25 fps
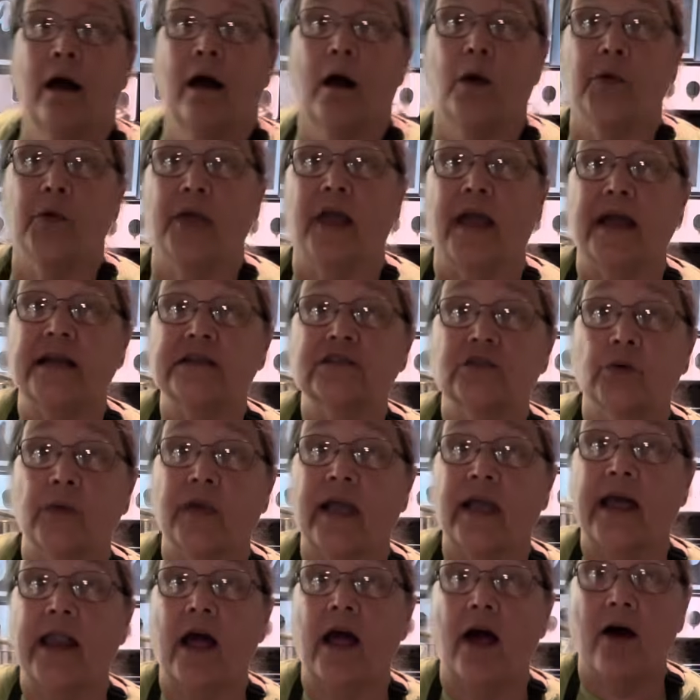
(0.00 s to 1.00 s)
Okay, so we
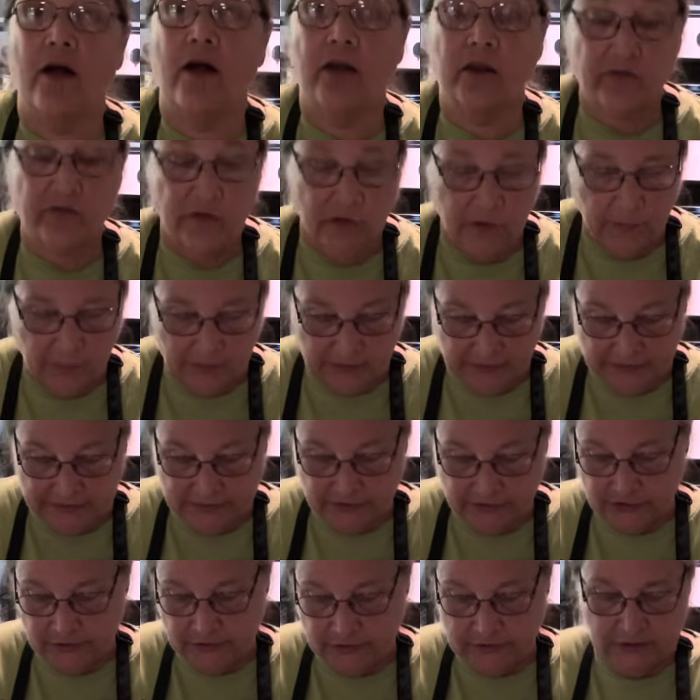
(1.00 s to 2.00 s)
got all of our
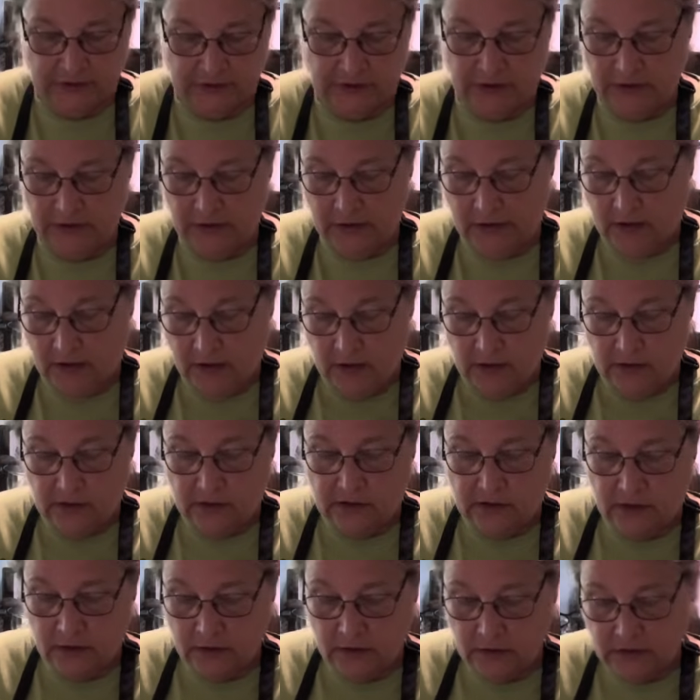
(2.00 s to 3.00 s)
peaches
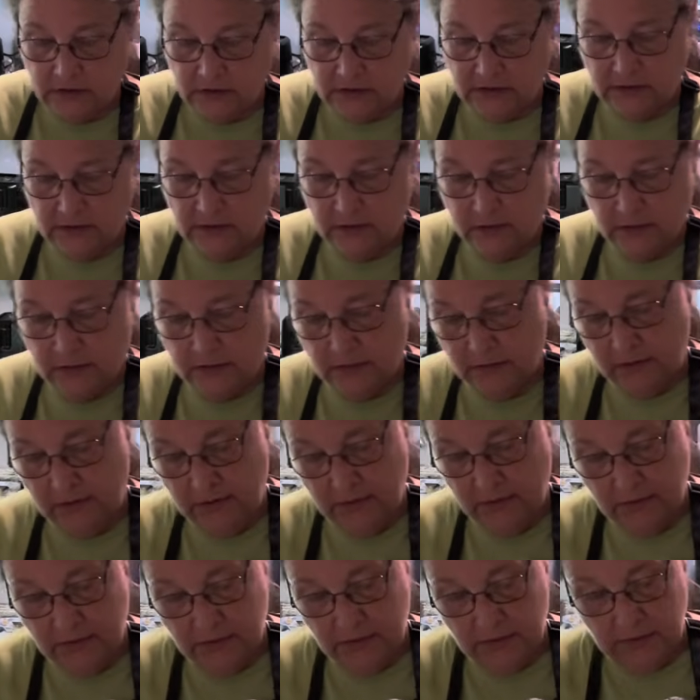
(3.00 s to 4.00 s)
dunked in the
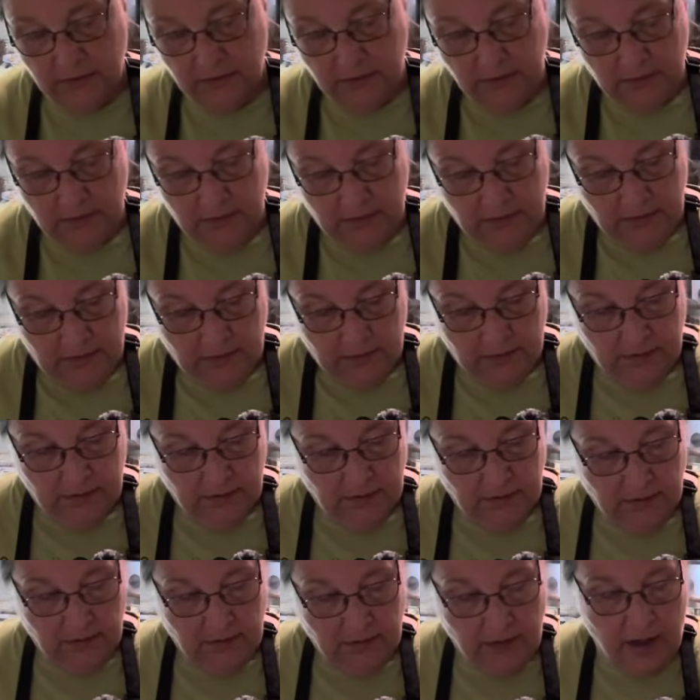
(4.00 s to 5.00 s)

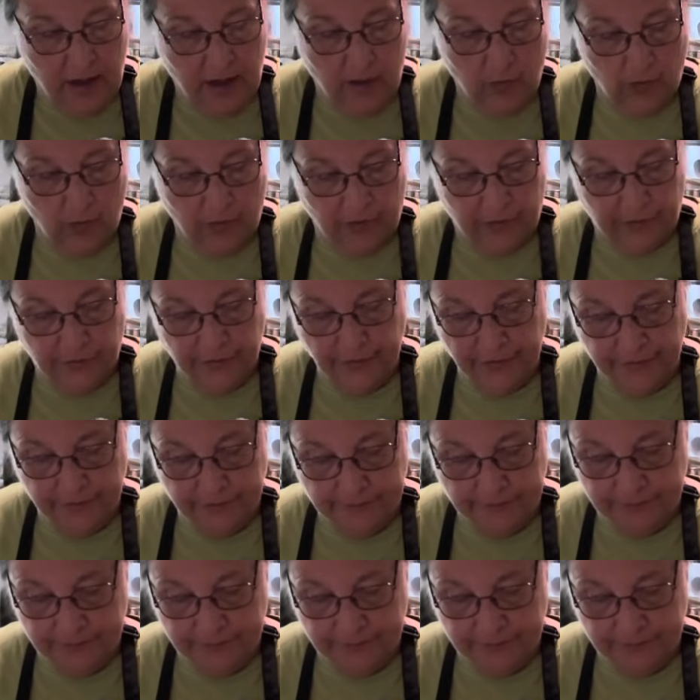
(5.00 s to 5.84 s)
hot water.